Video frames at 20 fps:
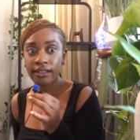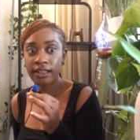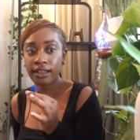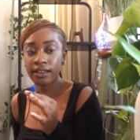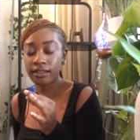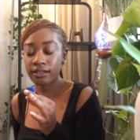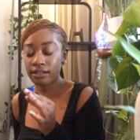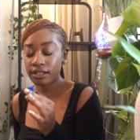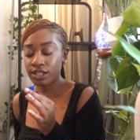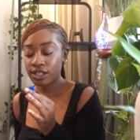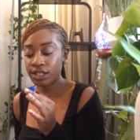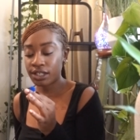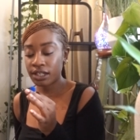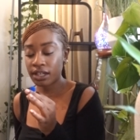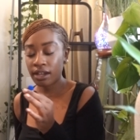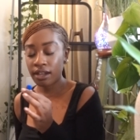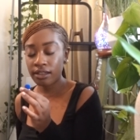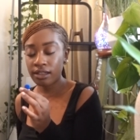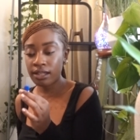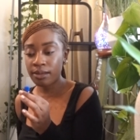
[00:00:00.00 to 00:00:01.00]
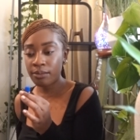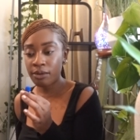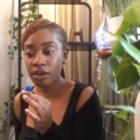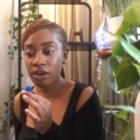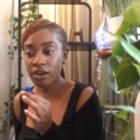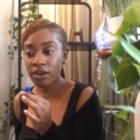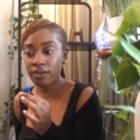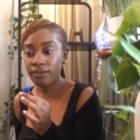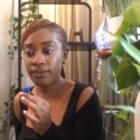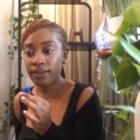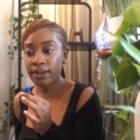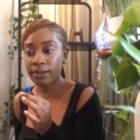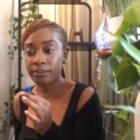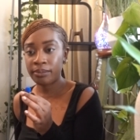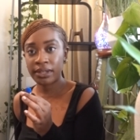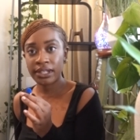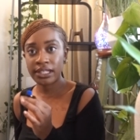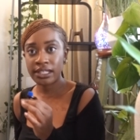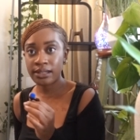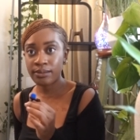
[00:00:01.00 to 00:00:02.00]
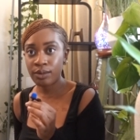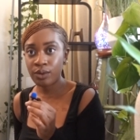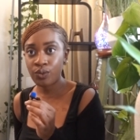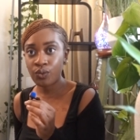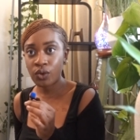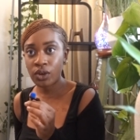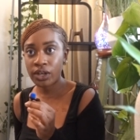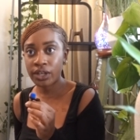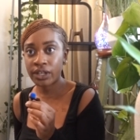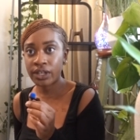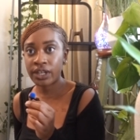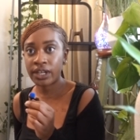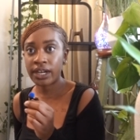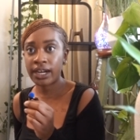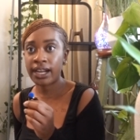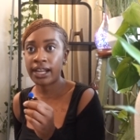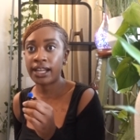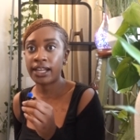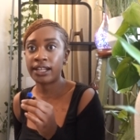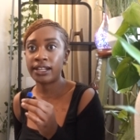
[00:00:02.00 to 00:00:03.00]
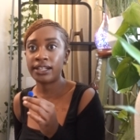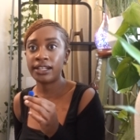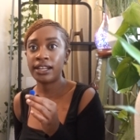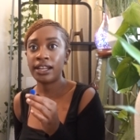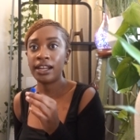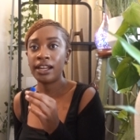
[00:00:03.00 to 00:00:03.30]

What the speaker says: Like she had cut them off and placed them in water, and